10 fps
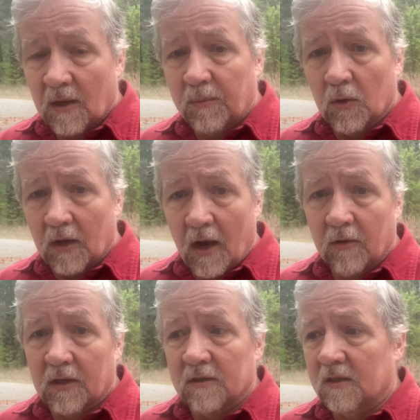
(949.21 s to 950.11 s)
up your
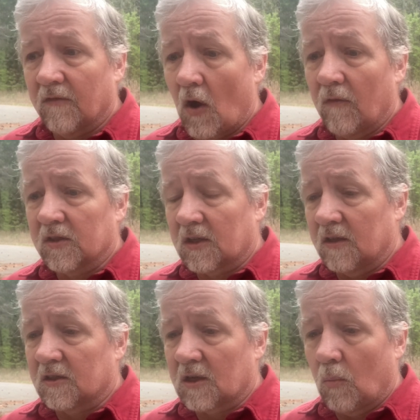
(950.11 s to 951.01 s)
inheritance if all of a
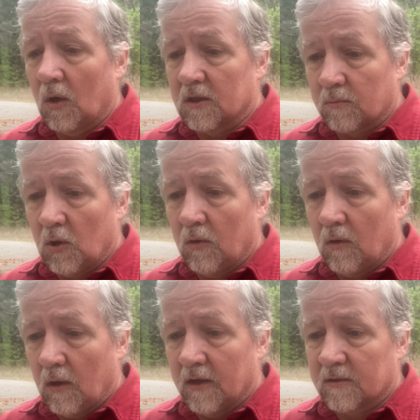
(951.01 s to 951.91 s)
sudden someone
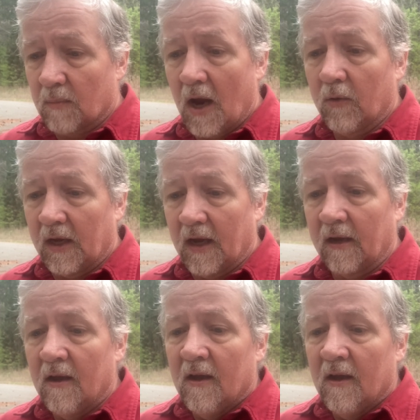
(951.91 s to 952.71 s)
is marrying